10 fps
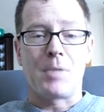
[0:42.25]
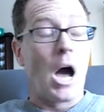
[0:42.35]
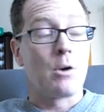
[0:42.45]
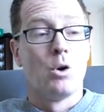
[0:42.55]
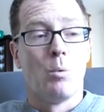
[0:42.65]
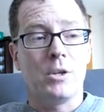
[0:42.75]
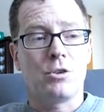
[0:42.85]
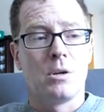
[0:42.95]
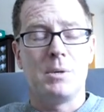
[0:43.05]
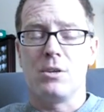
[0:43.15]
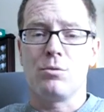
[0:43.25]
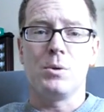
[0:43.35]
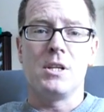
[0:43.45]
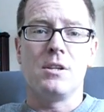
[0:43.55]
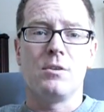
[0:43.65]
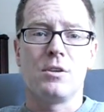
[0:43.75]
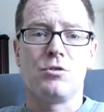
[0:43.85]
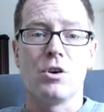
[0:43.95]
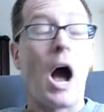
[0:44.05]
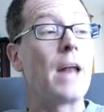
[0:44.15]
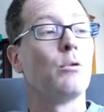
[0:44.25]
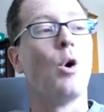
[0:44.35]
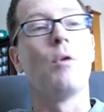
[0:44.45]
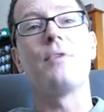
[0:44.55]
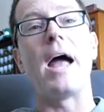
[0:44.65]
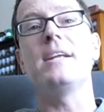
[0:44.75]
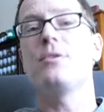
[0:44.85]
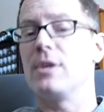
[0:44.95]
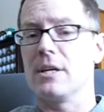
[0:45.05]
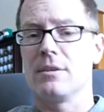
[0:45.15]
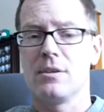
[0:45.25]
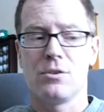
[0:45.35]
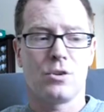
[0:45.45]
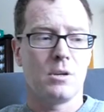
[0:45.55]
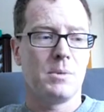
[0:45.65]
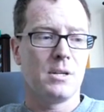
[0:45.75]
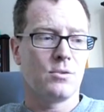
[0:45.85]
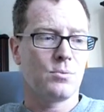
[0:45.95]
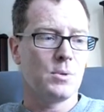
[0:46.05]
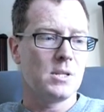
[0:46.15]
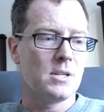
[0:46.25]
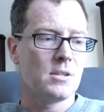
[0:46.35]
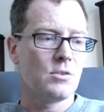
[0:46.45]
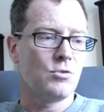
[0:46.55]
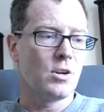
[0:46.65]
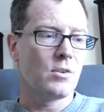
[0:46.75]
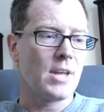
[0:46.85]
I don't know what's going to be in 3D this year. I don't know if anything is going to be in 3D this year.